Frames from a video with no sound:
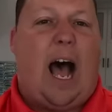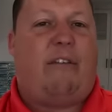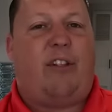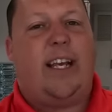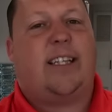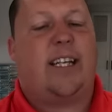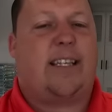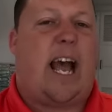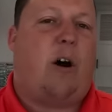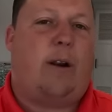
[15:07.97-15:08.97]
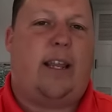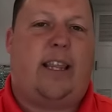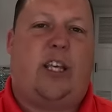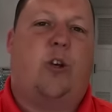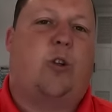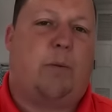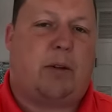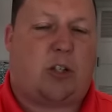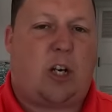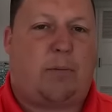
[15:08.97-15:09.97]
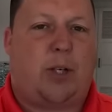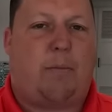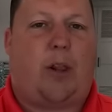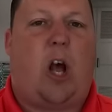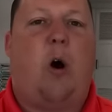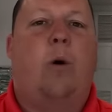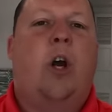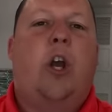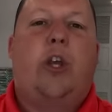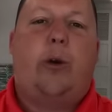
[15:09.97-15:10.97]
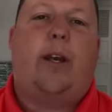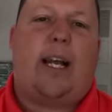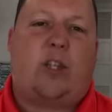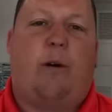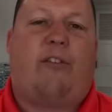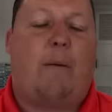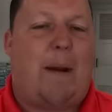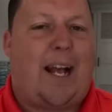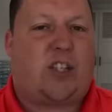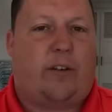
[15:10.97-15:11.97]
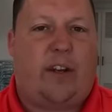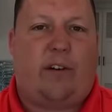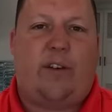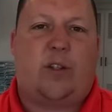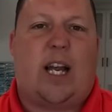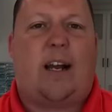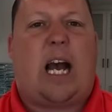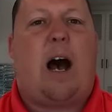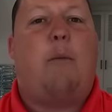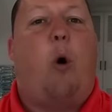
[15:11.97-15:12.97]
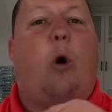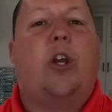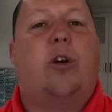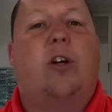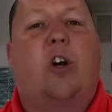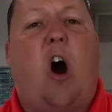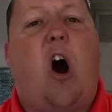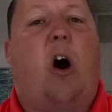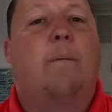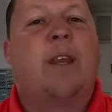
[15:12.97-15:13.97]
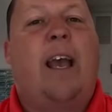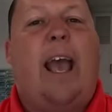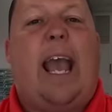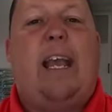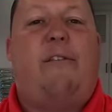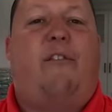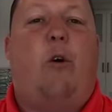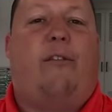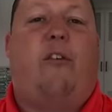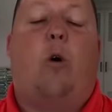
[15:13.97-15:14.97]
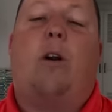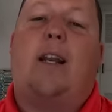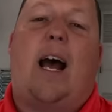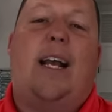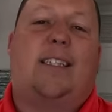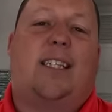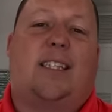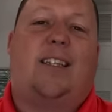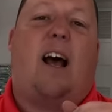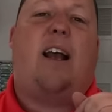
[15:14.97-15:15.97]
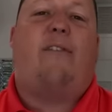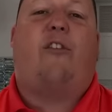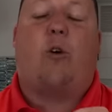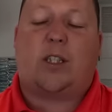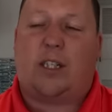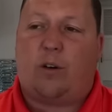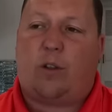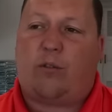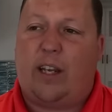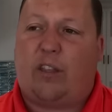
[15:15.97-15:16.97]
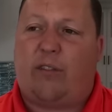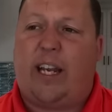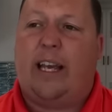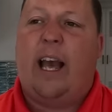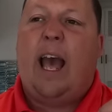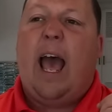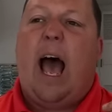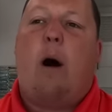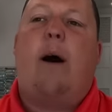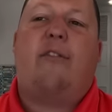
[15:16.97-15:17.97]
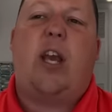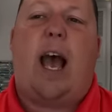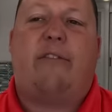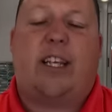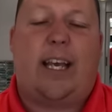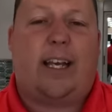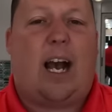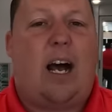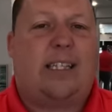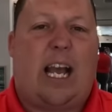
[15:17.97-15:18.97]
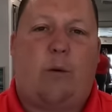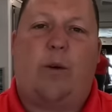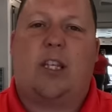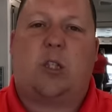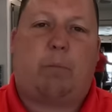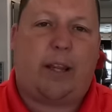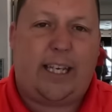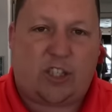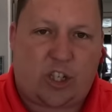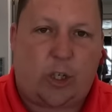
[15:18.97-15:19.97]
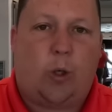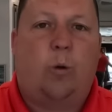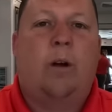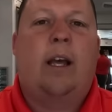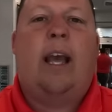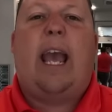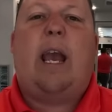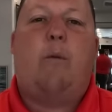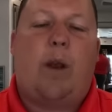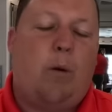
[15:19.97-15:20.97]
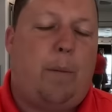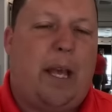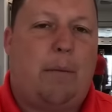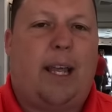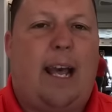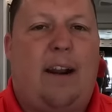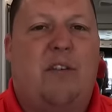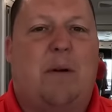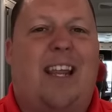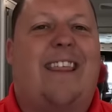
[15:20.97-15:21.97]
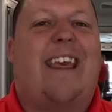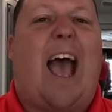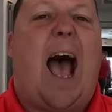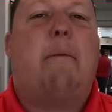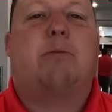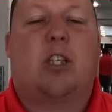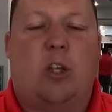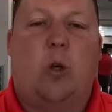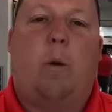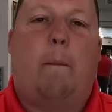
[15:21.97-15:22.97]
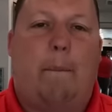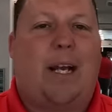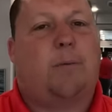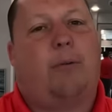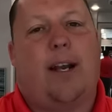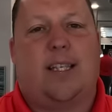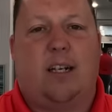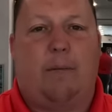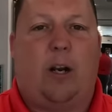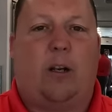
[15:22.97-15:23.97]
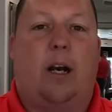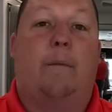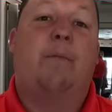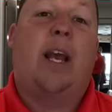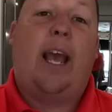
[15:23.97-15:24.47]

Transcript: I've linked it down in the YouTube description below. You can get to it from mattsrvreviews.com or you can call 844 969 4033. However, you have to get in contact with us, please do. And we will be able to get everybody the absolute best price in America.